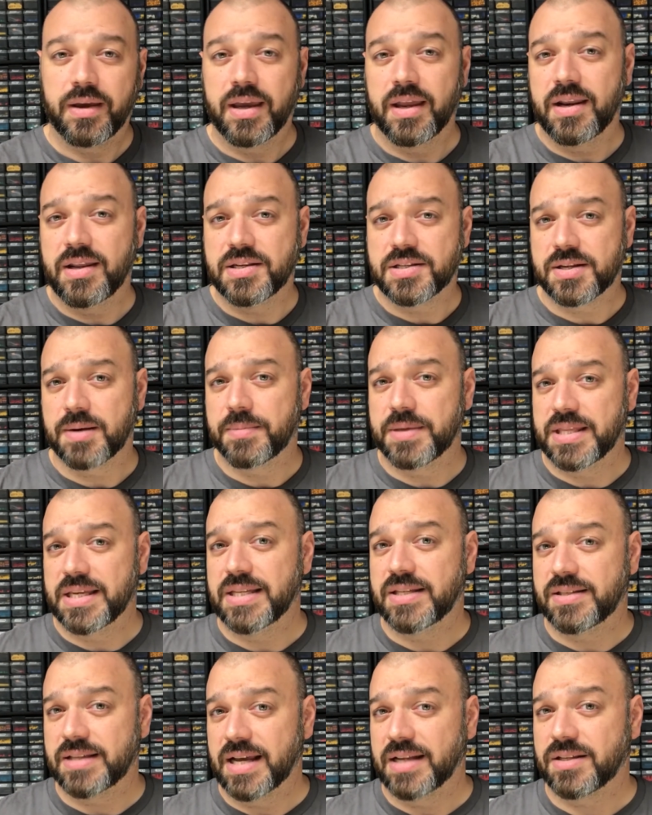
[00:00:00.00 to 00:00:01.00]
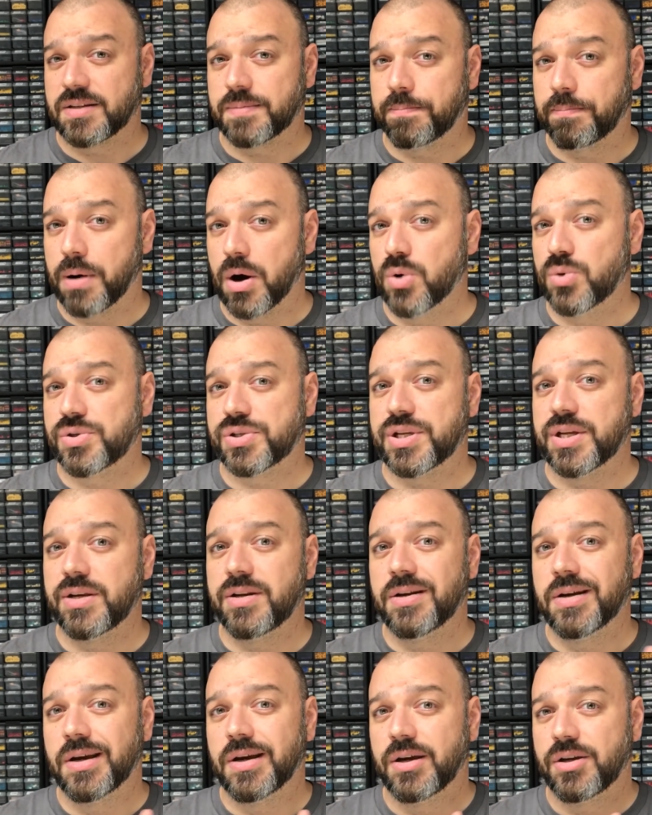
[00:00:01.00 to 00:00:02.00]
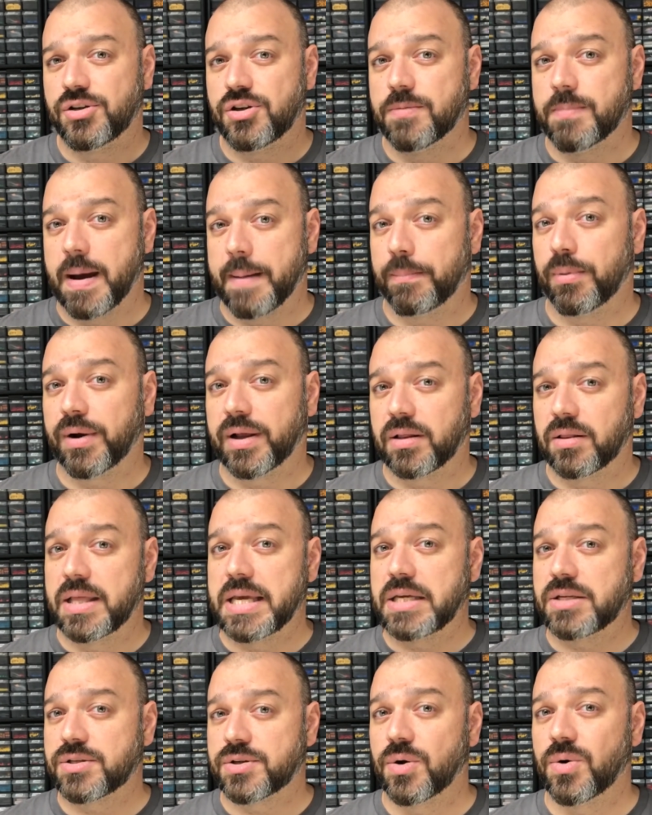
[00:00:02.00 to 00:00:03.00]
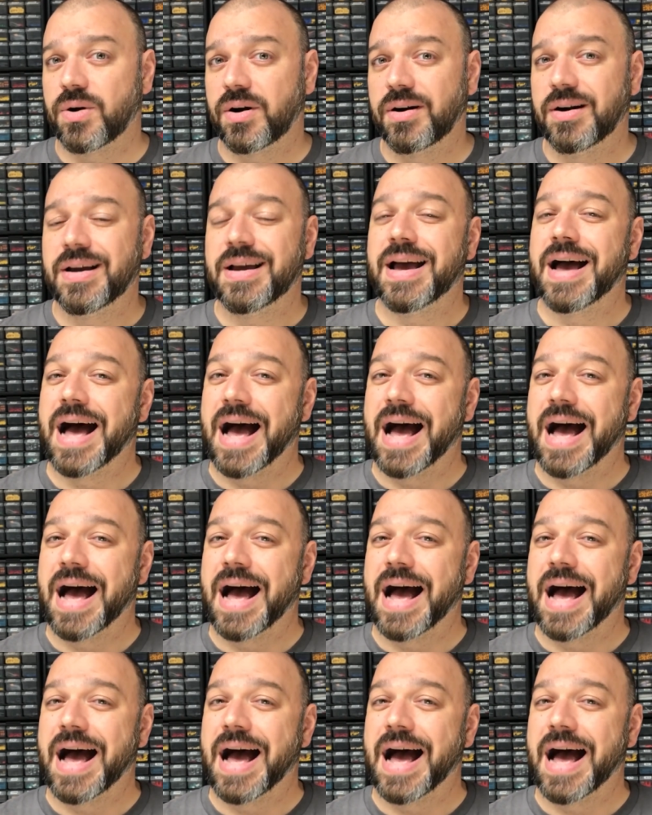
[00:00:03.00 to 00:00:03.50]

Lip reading: getting some of these sets posted to my Bricklink store.